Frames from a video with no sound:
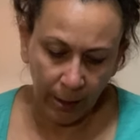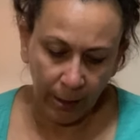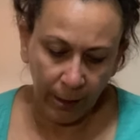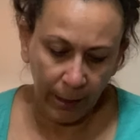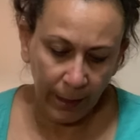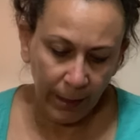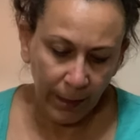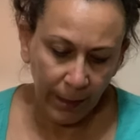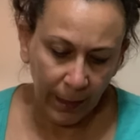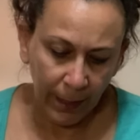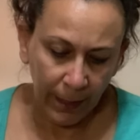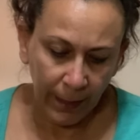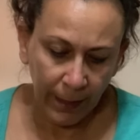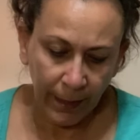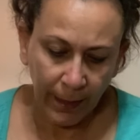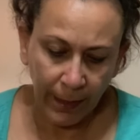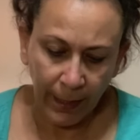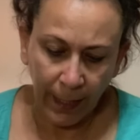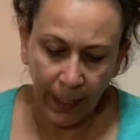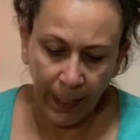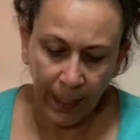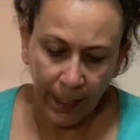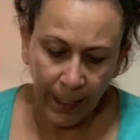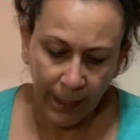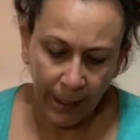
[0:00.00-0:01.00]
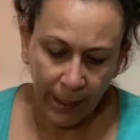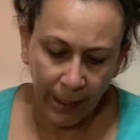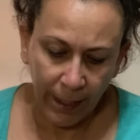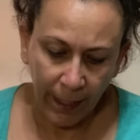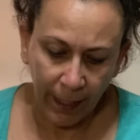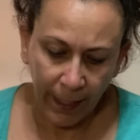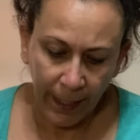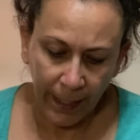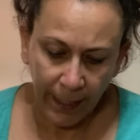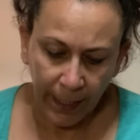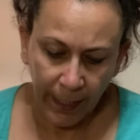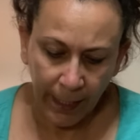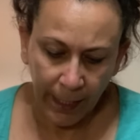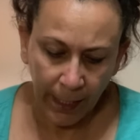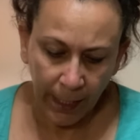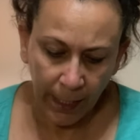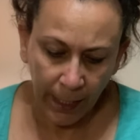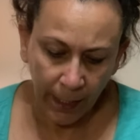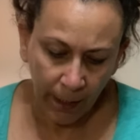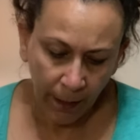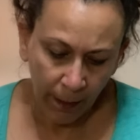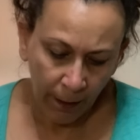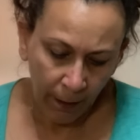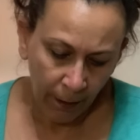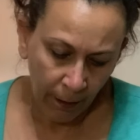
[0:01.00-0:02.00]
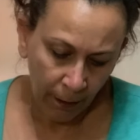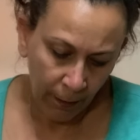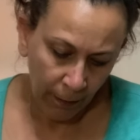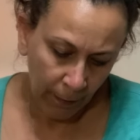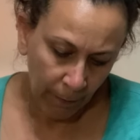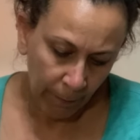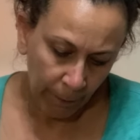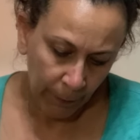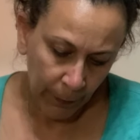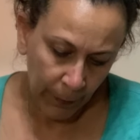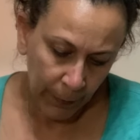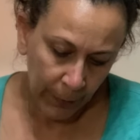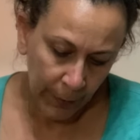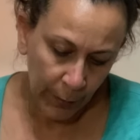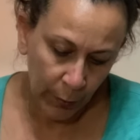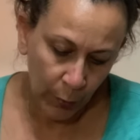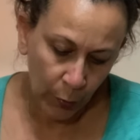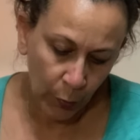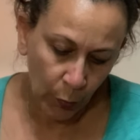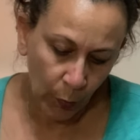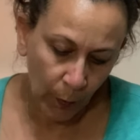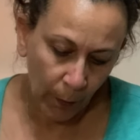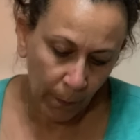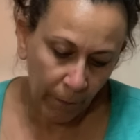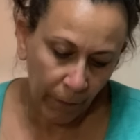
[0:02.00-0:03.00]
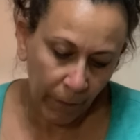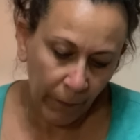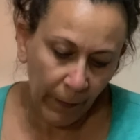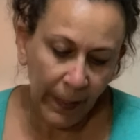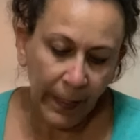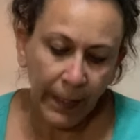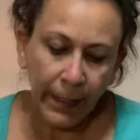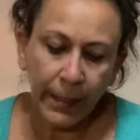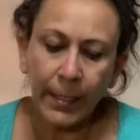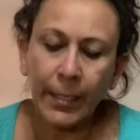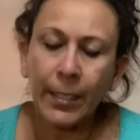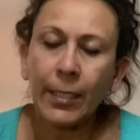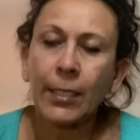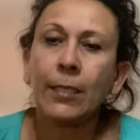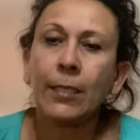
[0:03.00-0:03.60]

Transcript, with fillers: This is a Nike Storm Fit